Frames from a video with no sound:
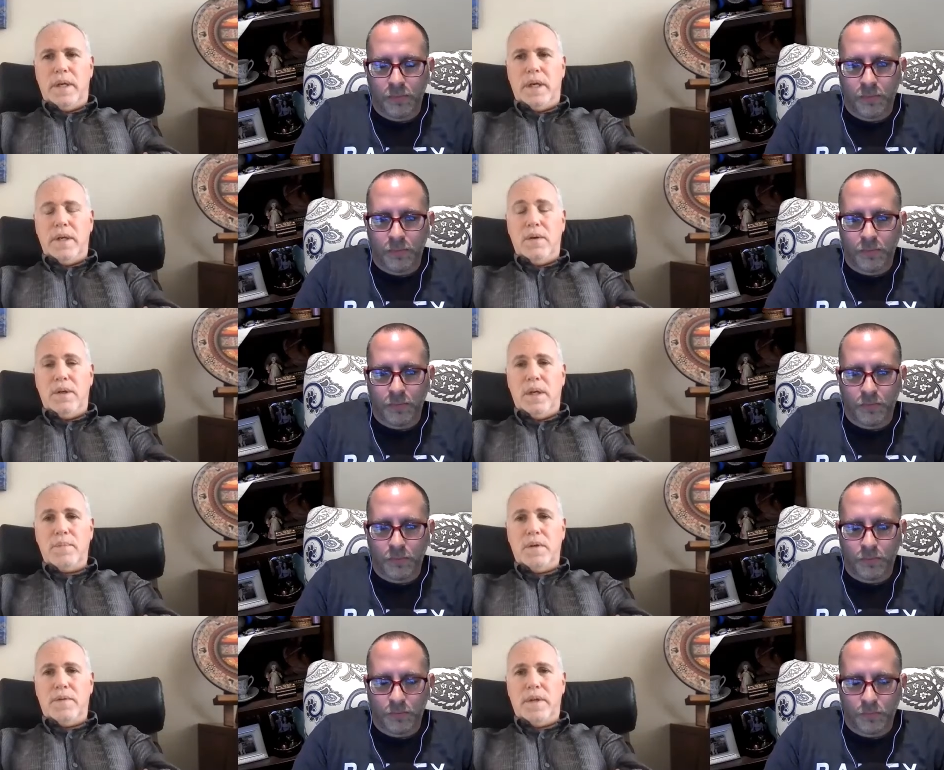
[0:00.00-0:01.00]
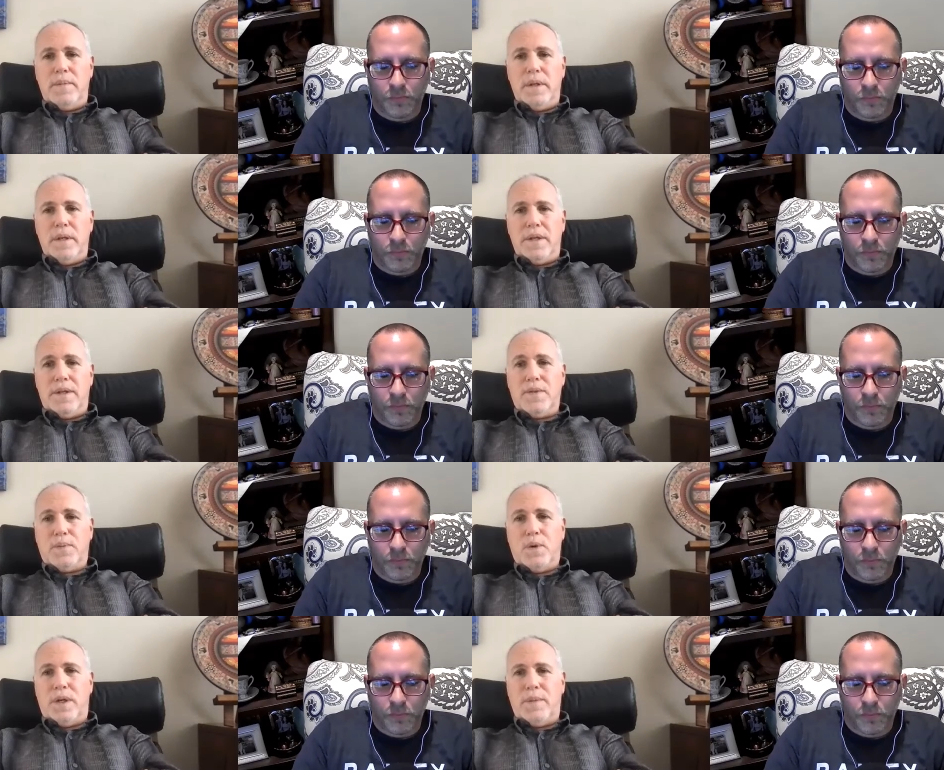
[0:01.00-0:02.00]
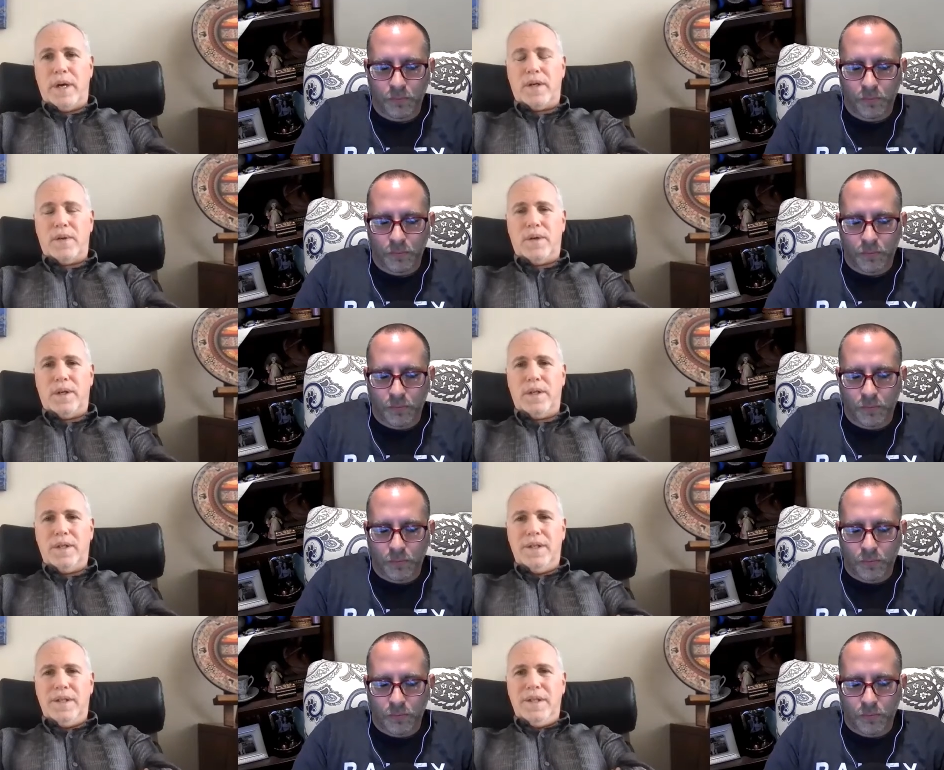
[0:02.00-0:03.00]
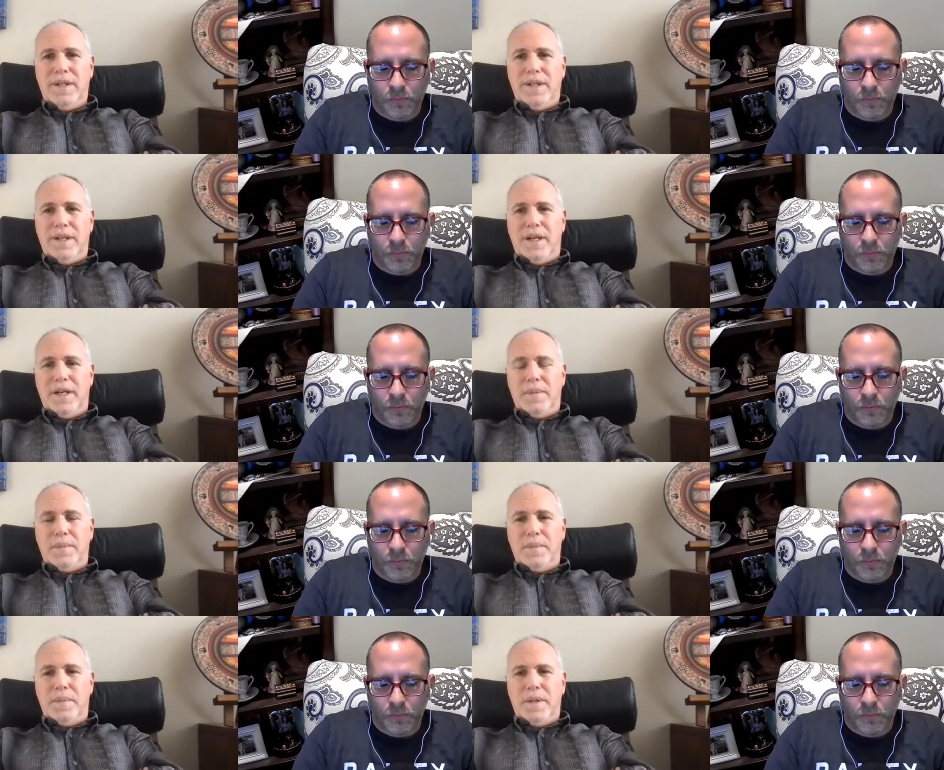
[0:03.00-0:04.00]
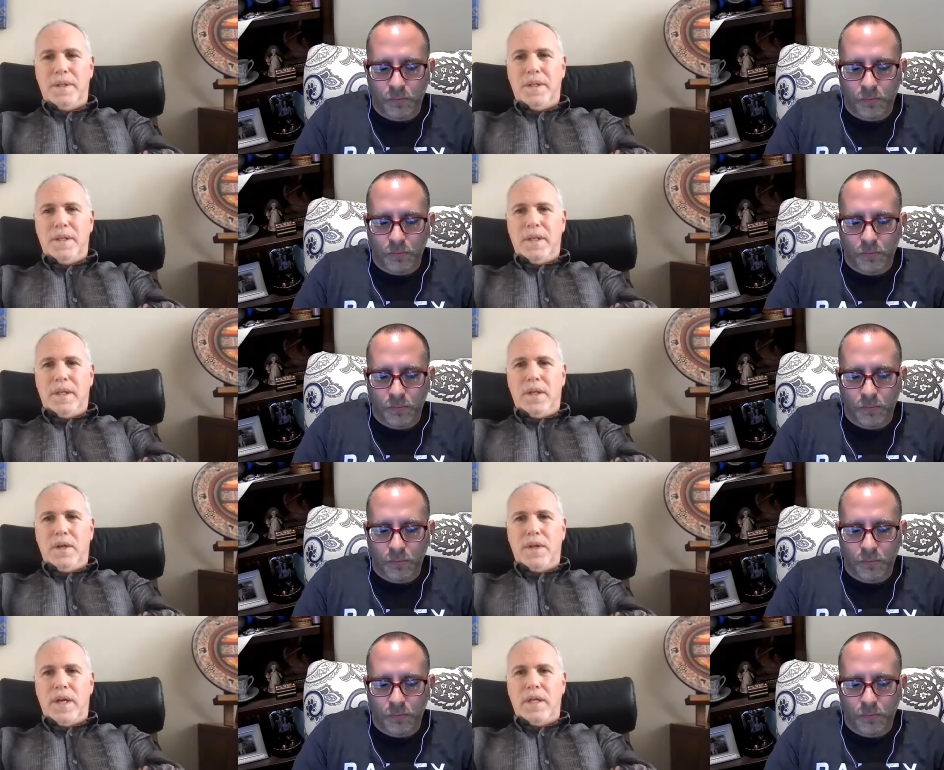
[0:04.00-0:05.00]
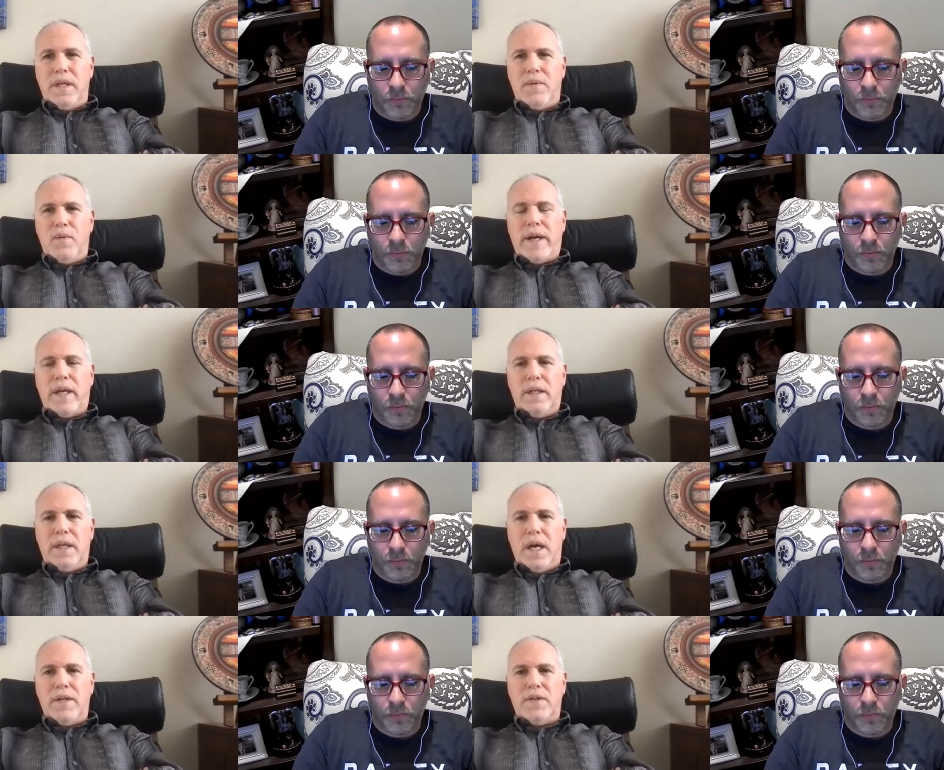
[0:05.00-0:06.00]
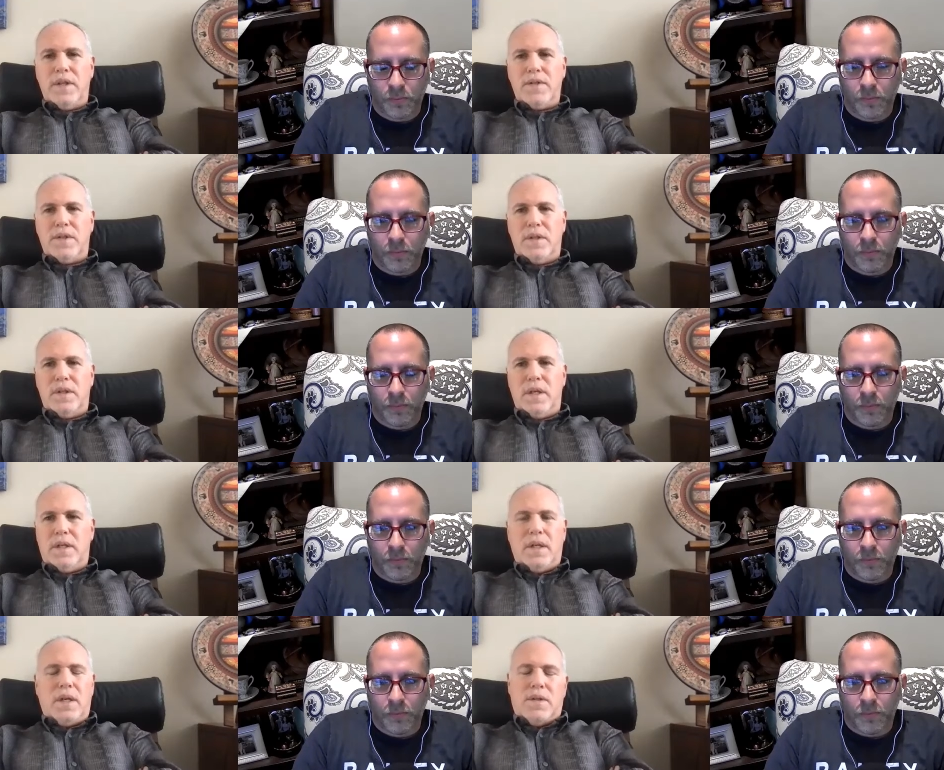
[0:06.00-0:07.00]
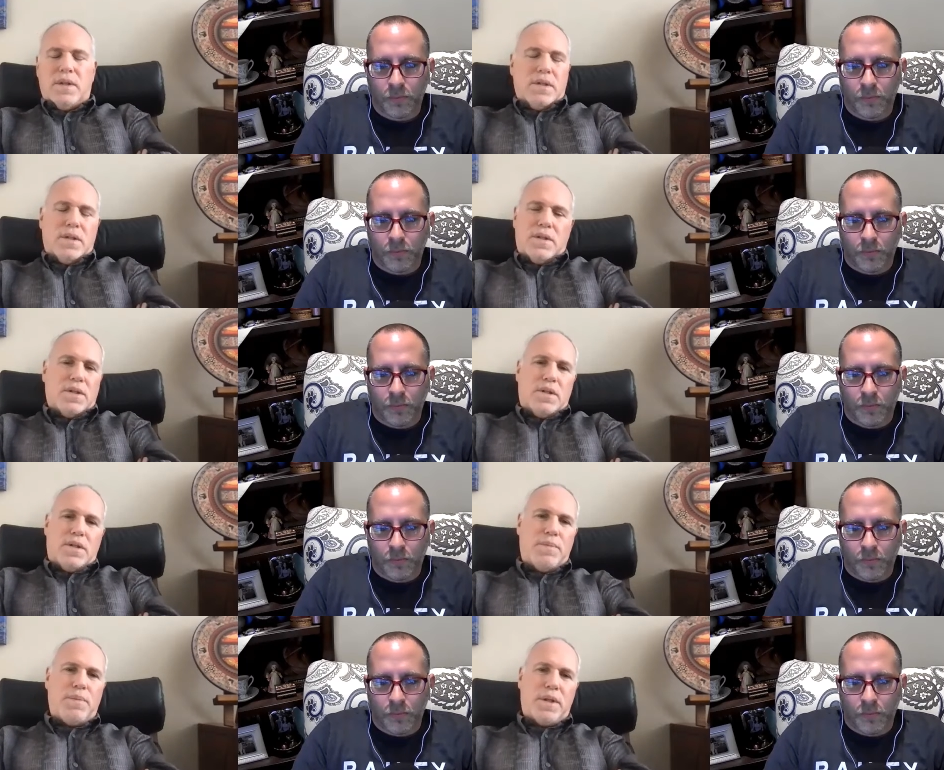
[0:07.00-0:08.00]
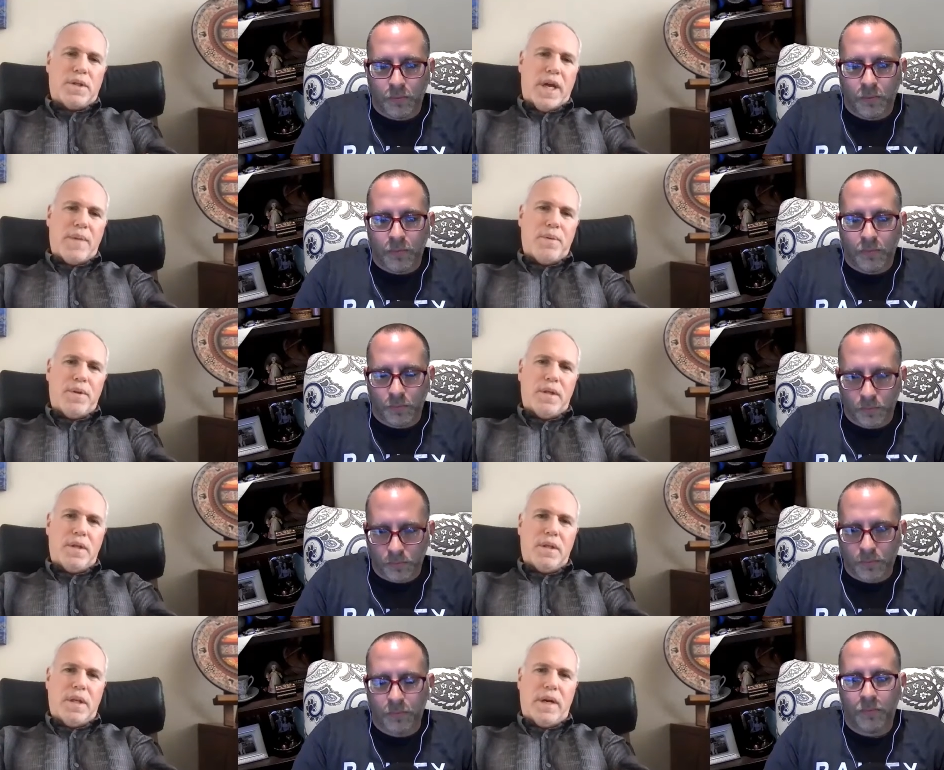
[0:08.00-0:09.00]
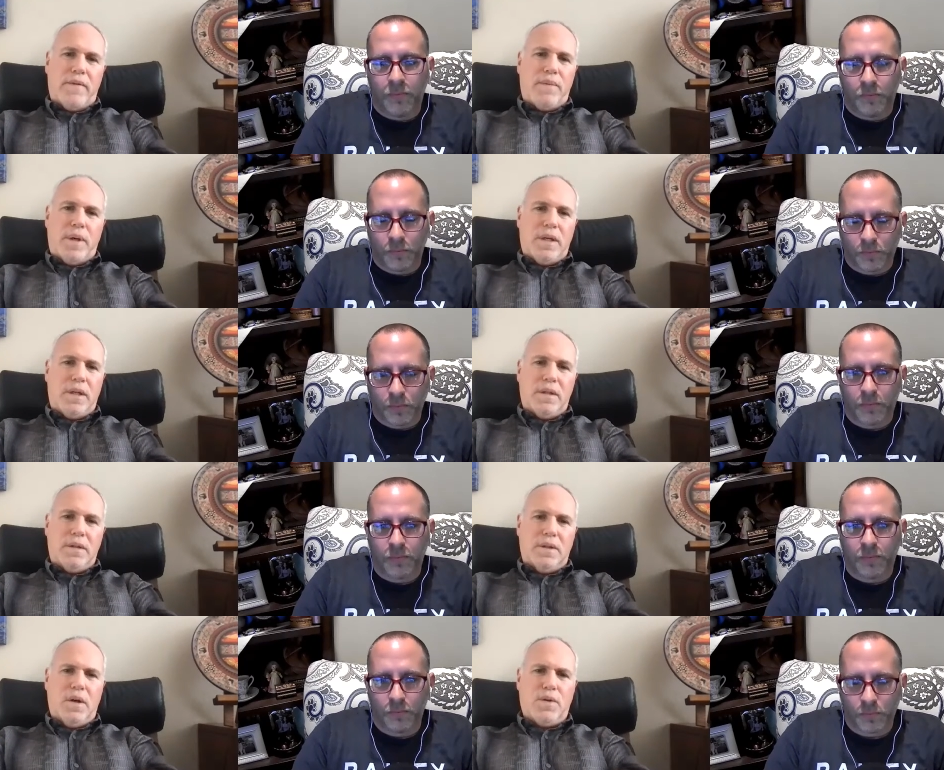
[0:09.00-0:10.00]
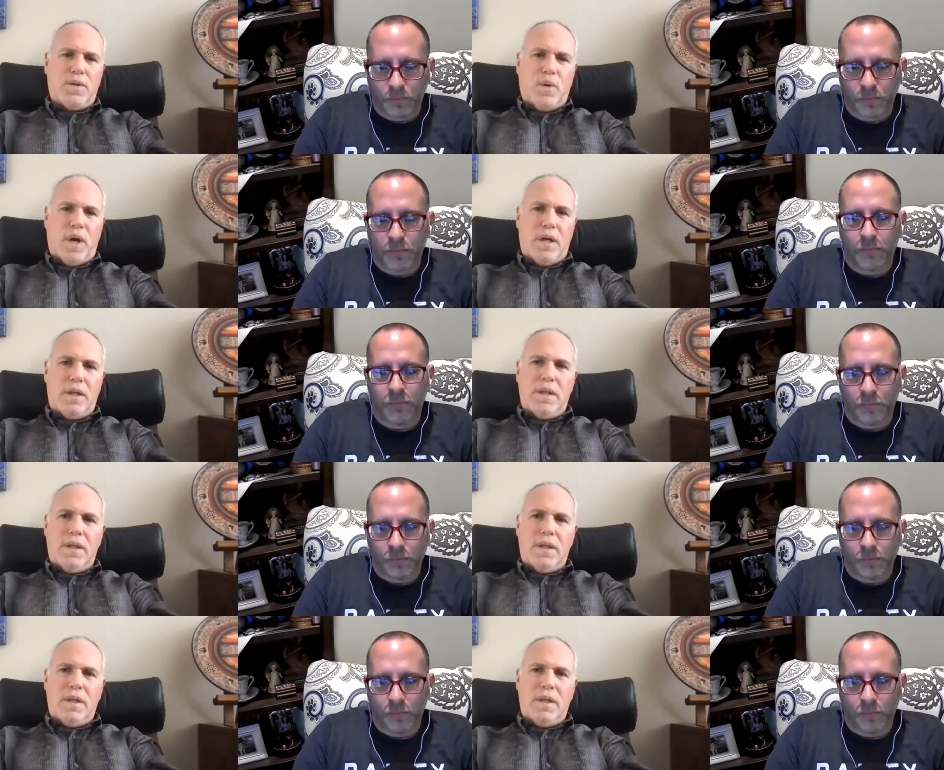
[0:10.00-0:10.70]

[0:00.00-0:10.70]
Speaker 1: I know a number of them at, this point in my career, um, you know they they recognize this and and here this is just a simple example that that everybody knows well